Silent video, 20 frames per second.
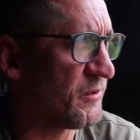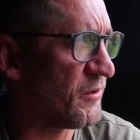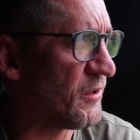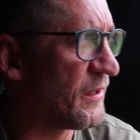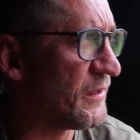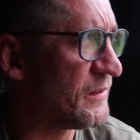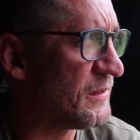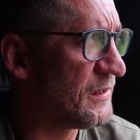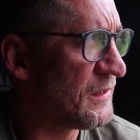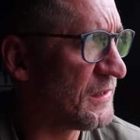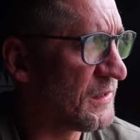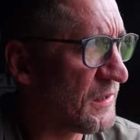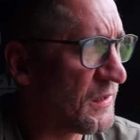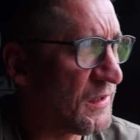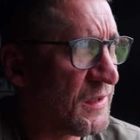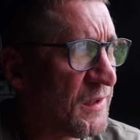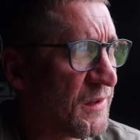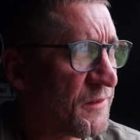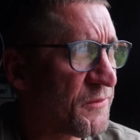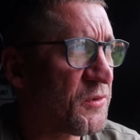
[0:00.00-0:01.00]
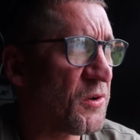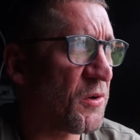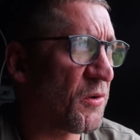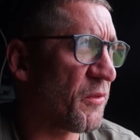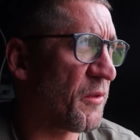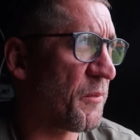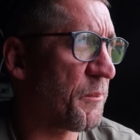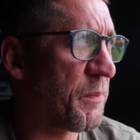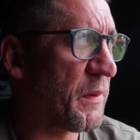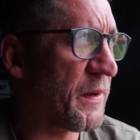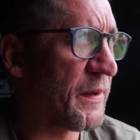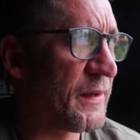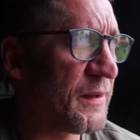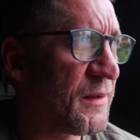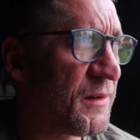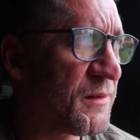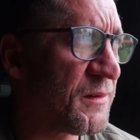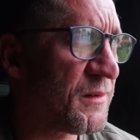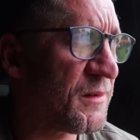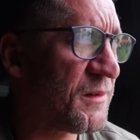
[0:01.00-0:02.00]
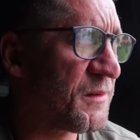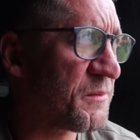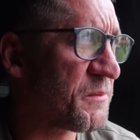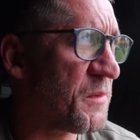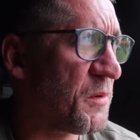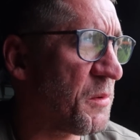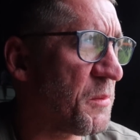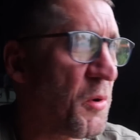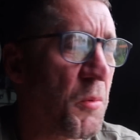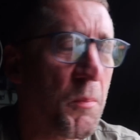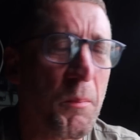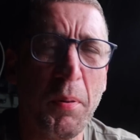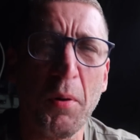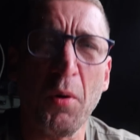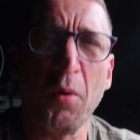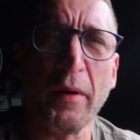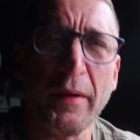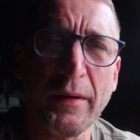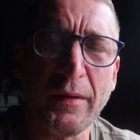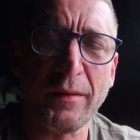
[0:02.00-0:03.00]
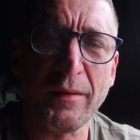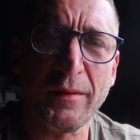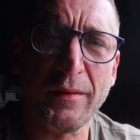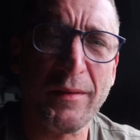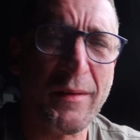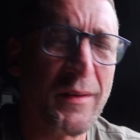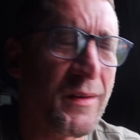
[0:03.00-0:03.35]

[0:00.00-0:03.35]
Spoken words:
I've got the bait. I'm on point.